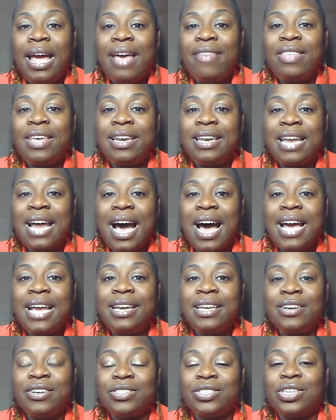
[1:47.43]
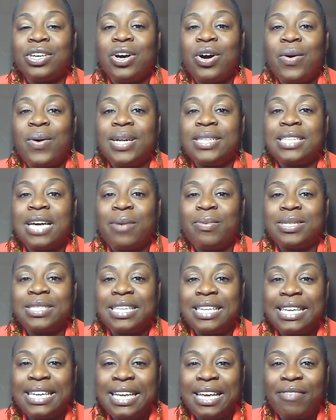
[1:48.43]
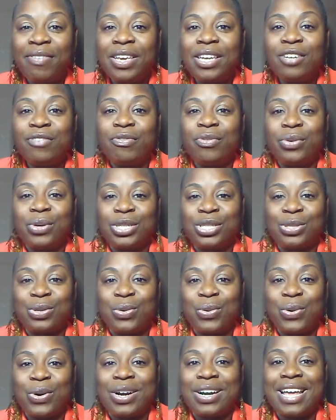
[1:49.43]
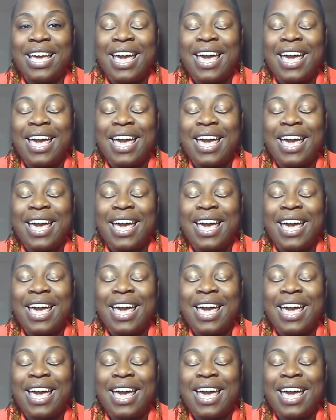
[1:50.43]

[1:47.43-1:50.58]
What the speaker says: And then 9 years ago, as I was leaving divorce court